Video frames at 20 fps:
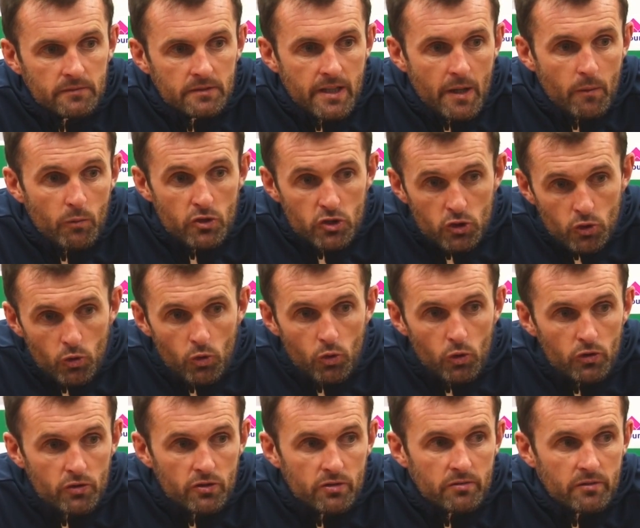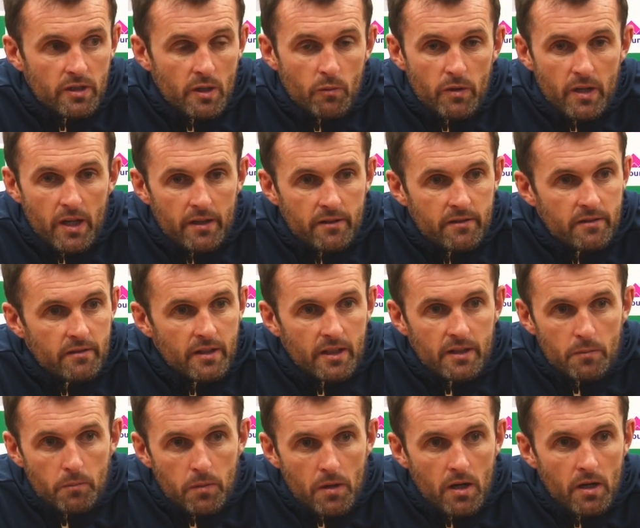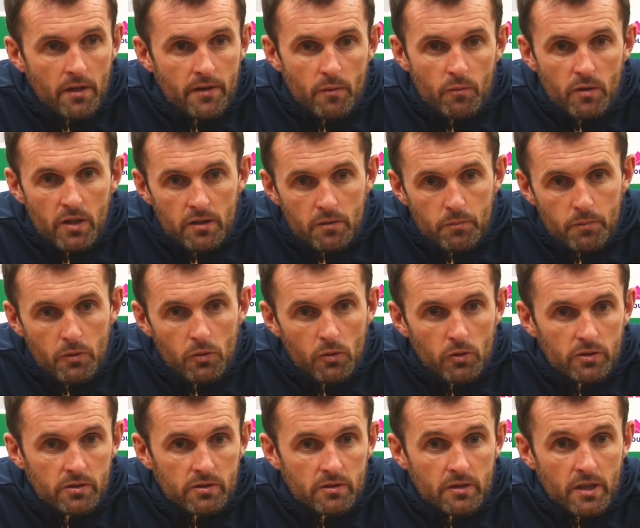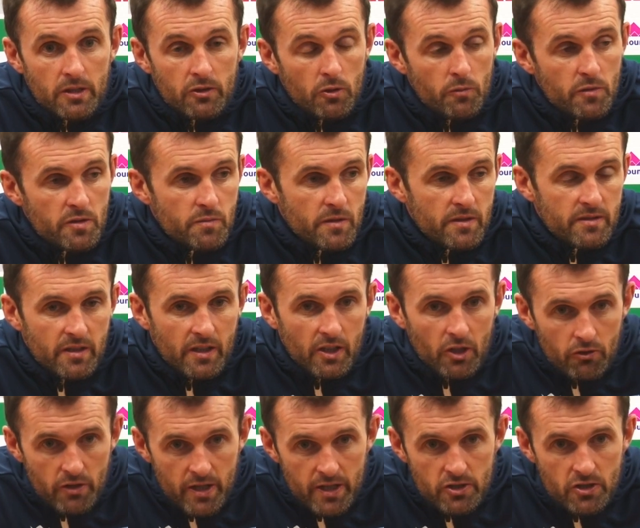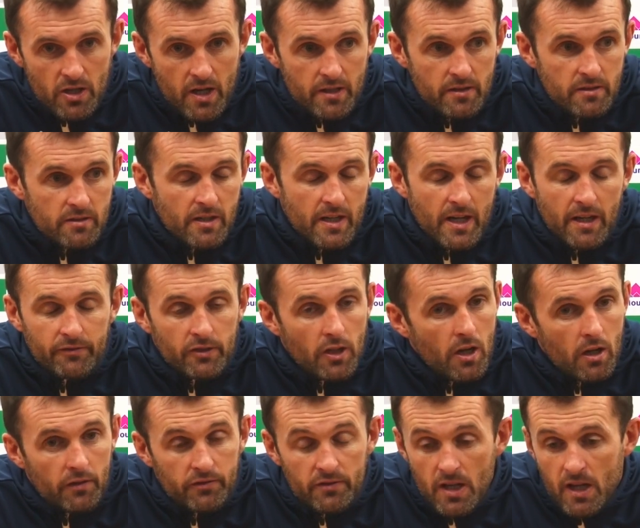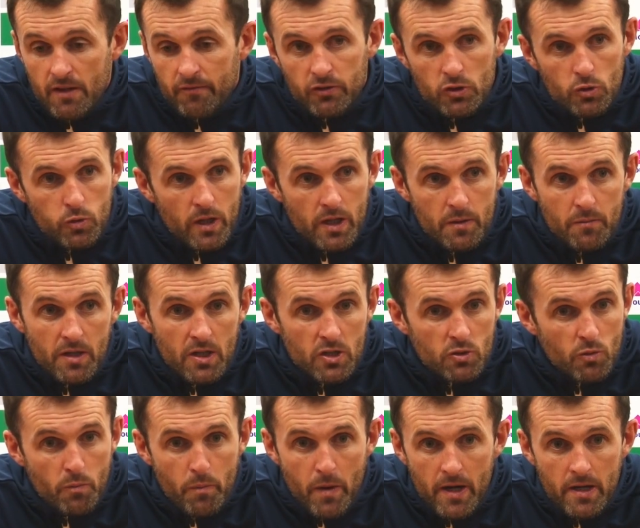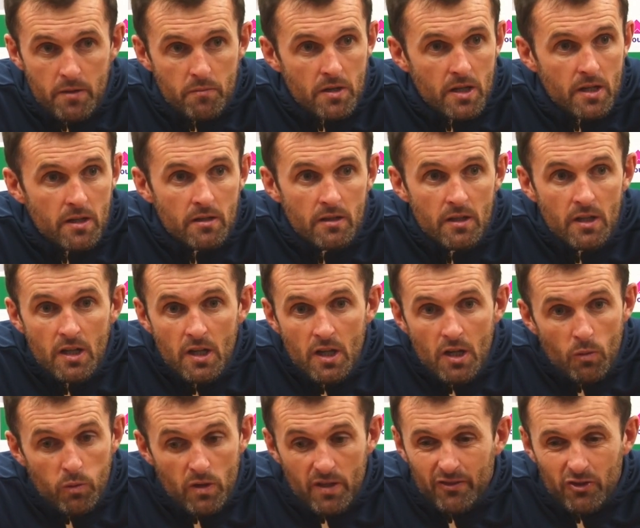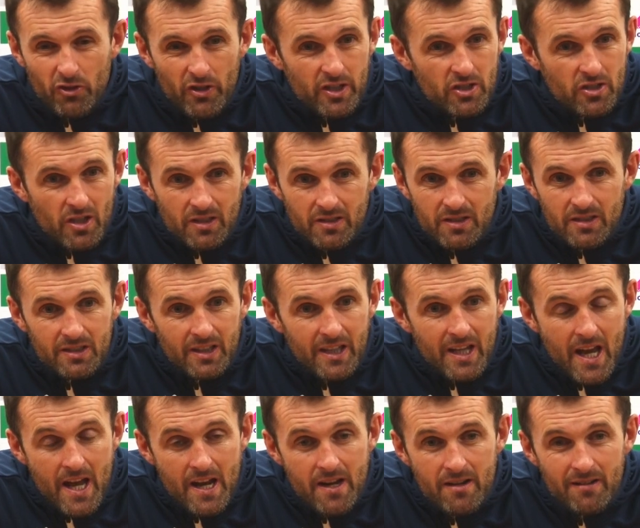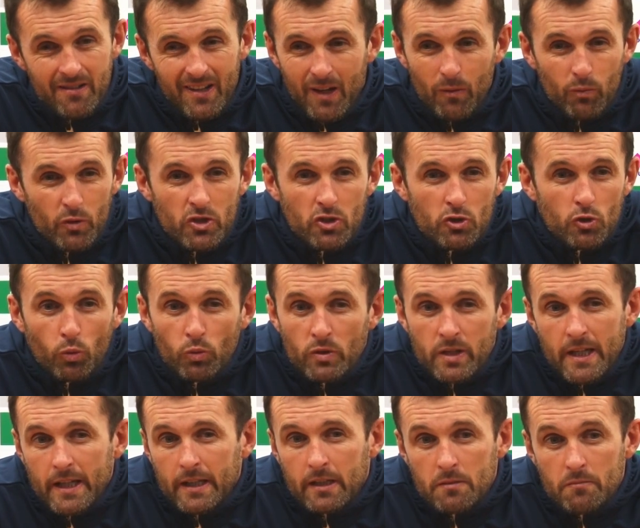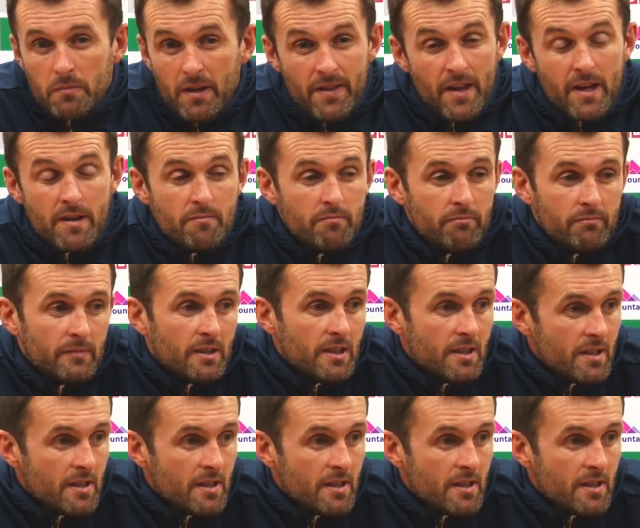Then we scored. Then we had hit the bar. Then we hit the post. Then Tommy Smith had a great chance. Then after half time for 20 minutes, we pen him in. We have great chances again, and we just don't take them. And then